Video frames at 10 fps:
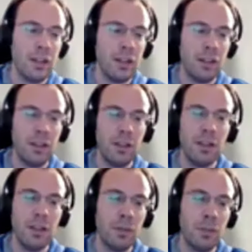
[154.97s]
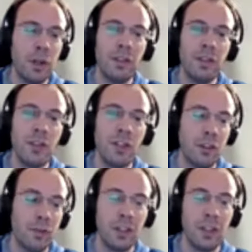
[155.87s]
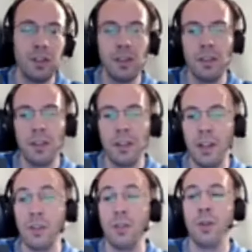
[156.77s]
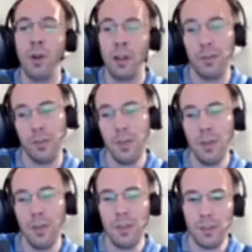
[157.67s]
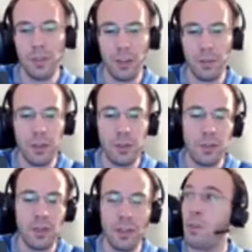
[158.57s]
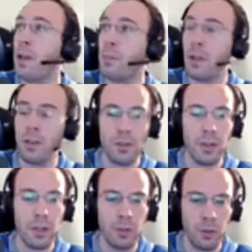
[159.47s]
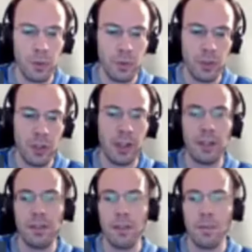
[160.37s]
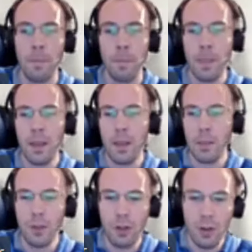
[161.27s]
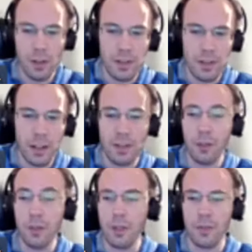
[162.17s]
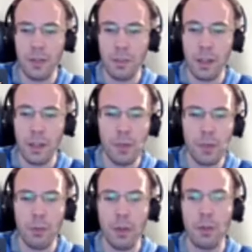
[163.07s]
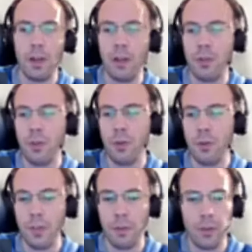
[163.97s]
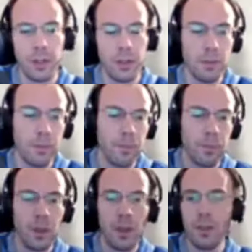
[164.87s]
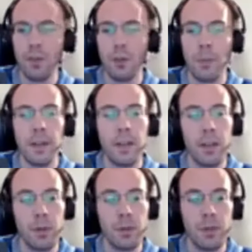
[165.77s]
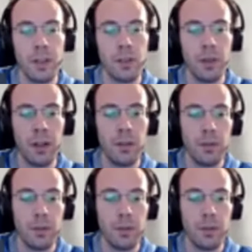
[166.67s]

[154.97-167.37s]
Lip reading: he is a practitioner of the King's Indian attack his whole life. So it's kind of interesting how black managed to get a good position against him. But along these lines, I also have some games. I want to quickly show something here. So in my game, after h5,